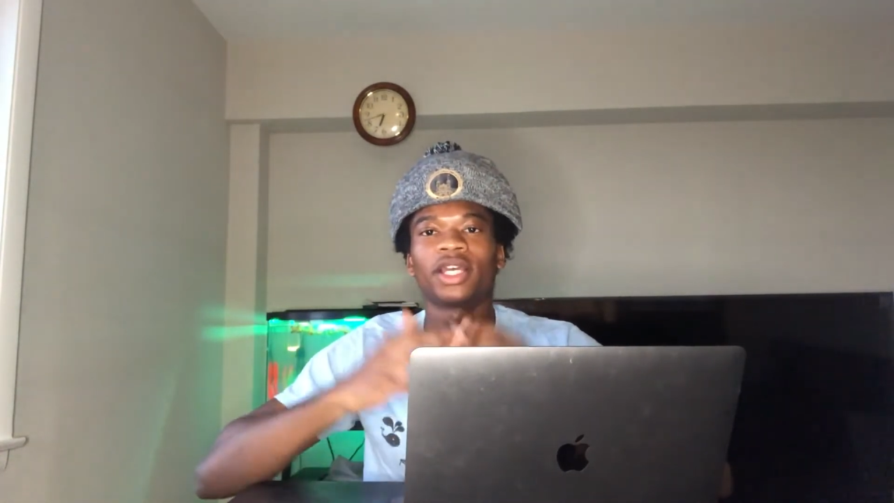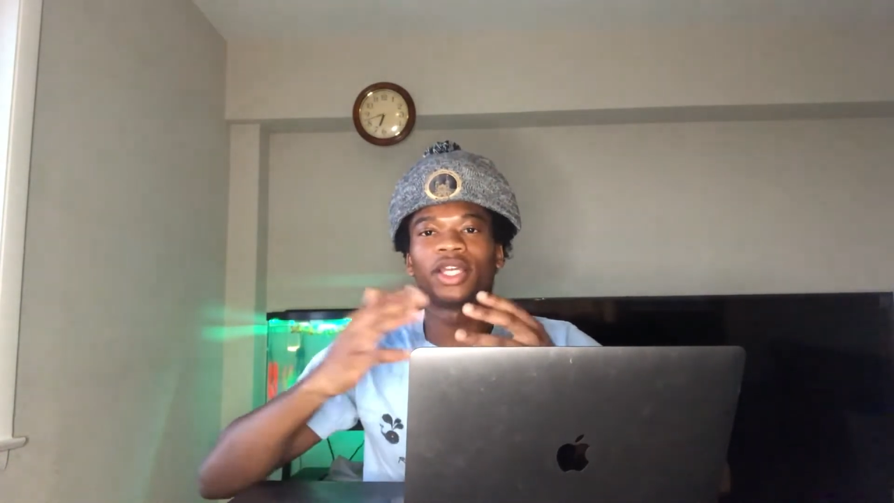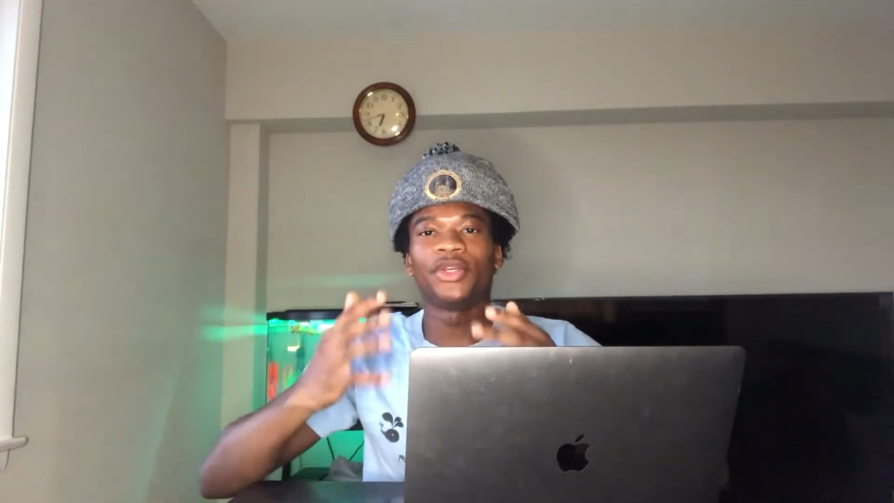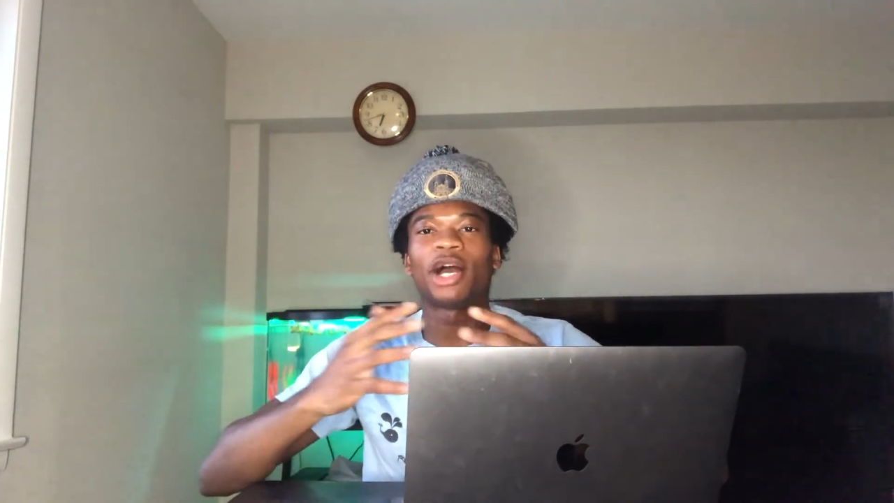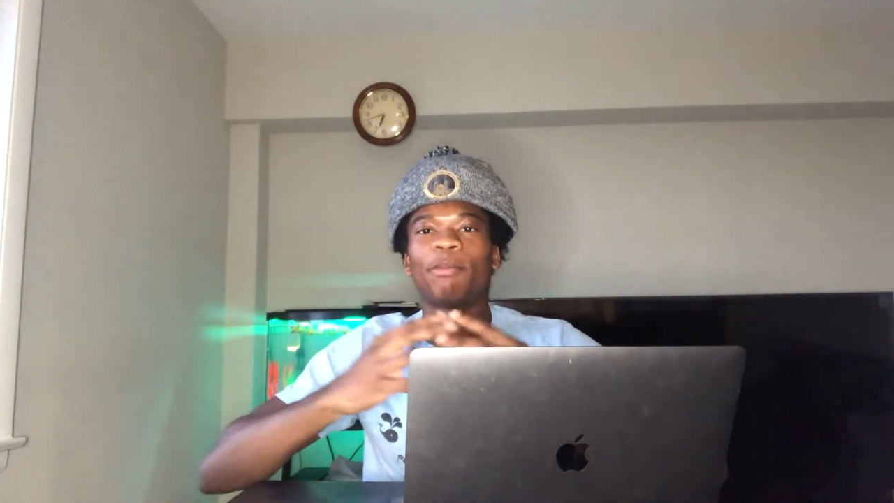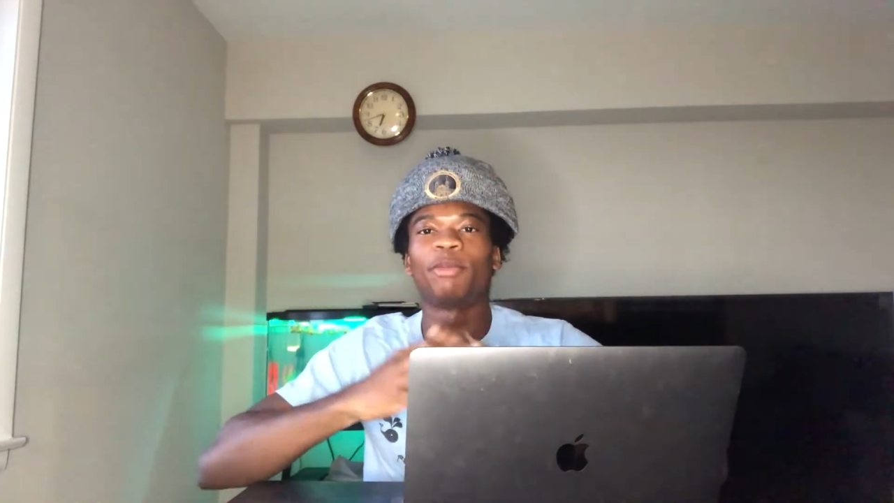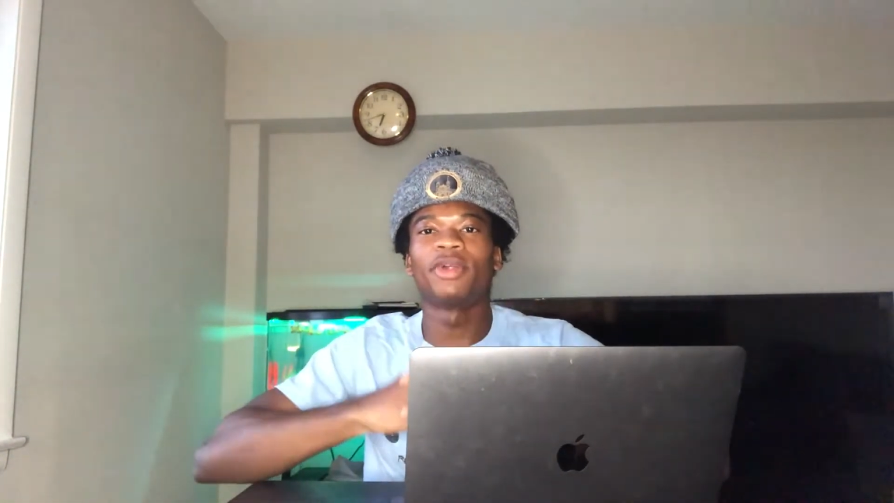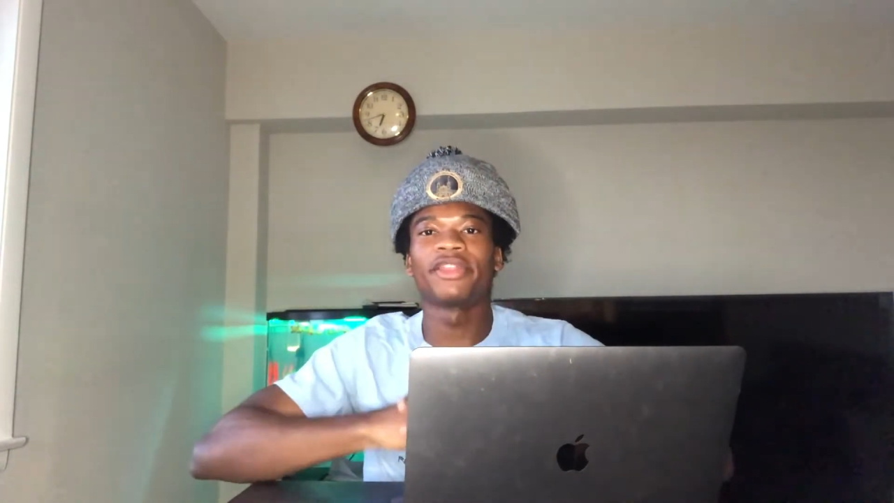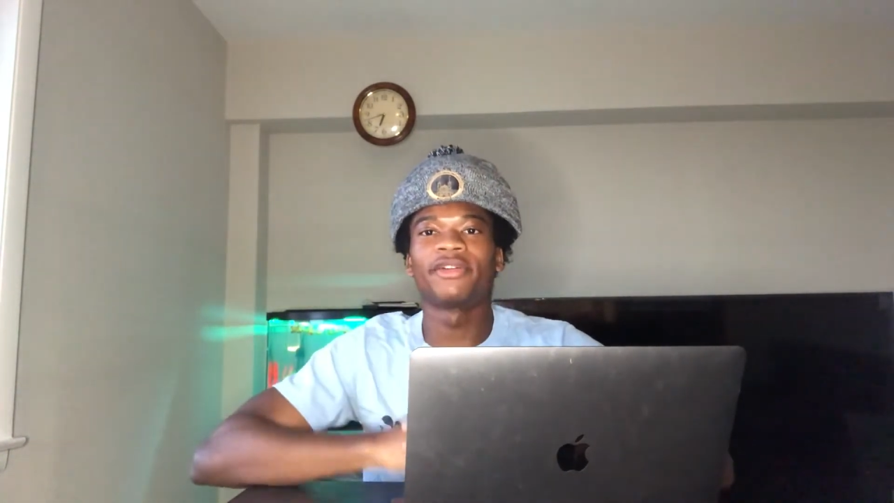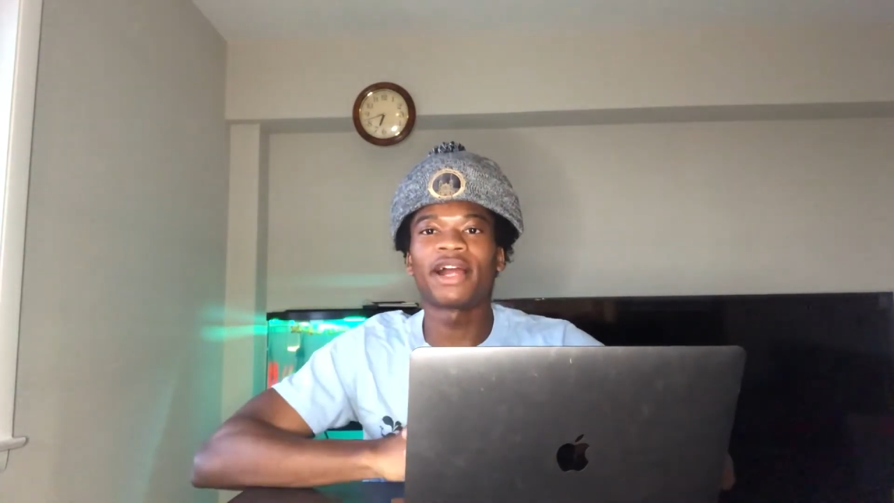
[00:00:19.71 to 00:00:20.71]
can you help a
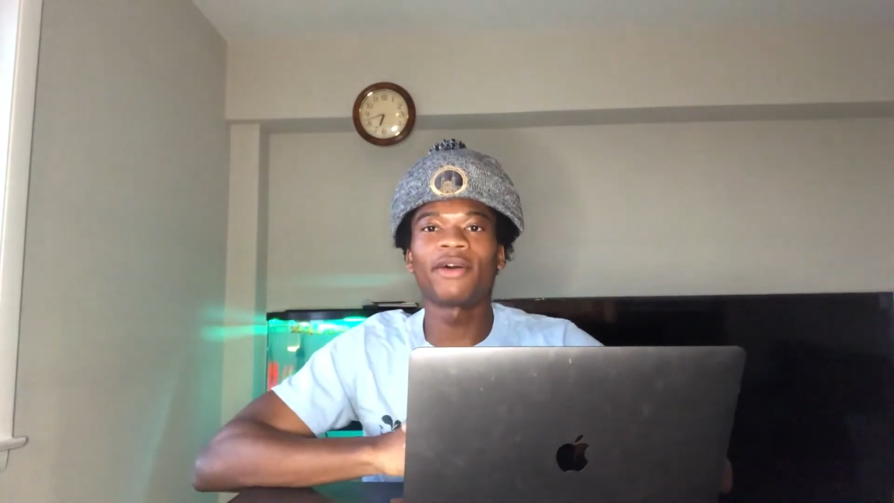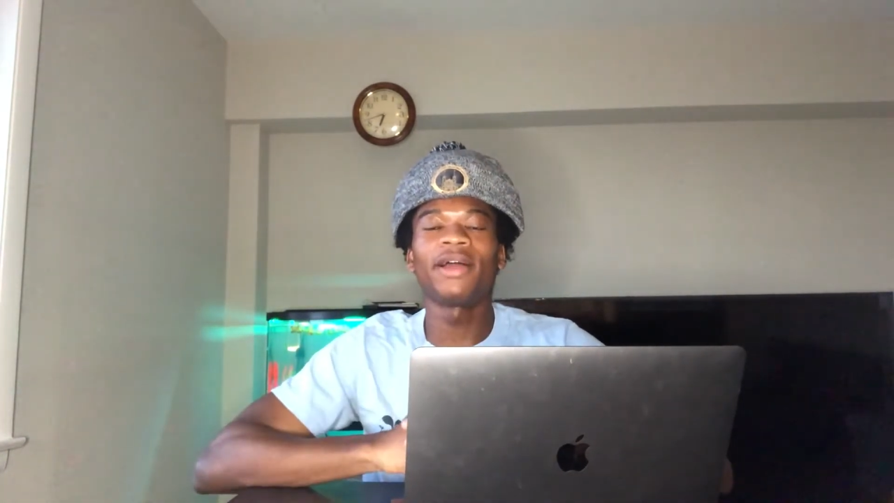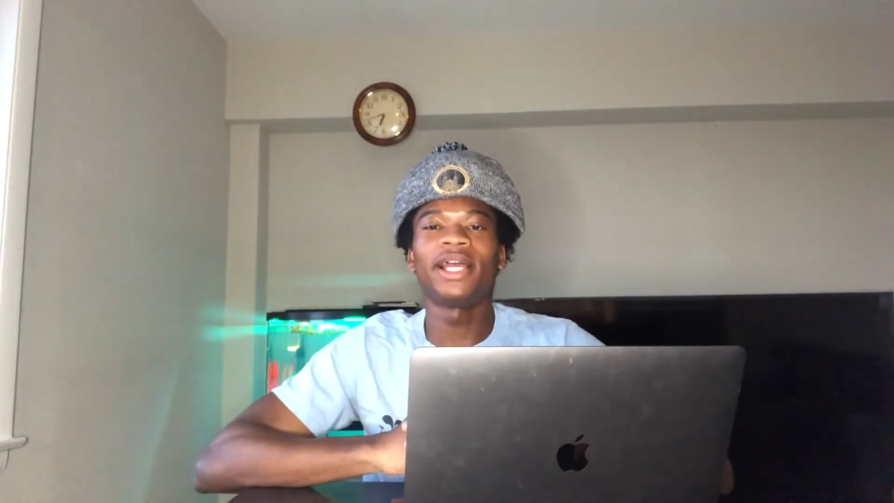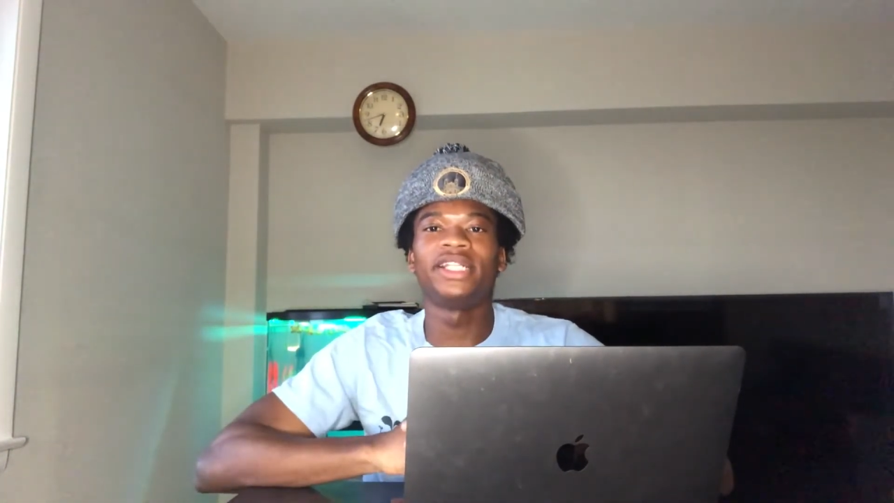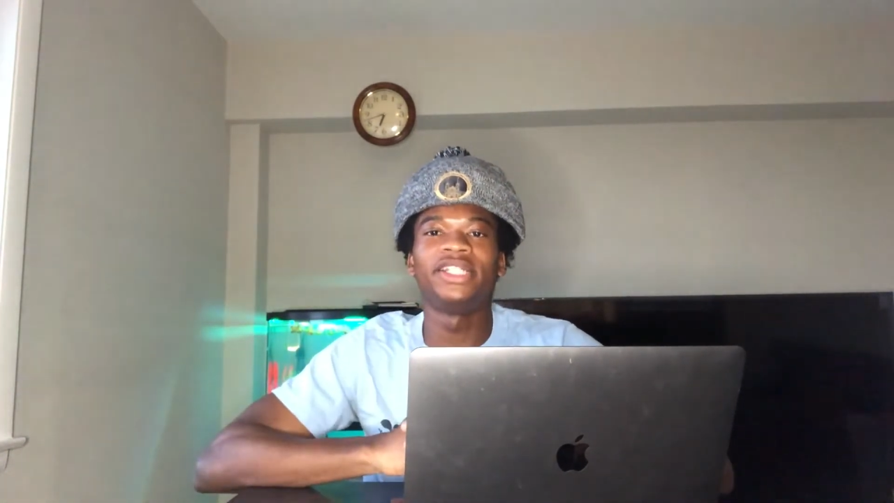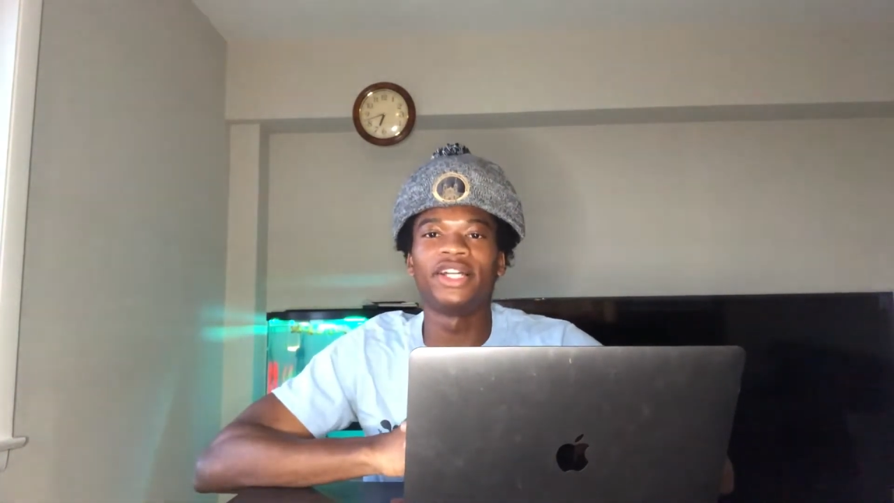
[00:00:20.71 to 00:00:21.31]
brother out and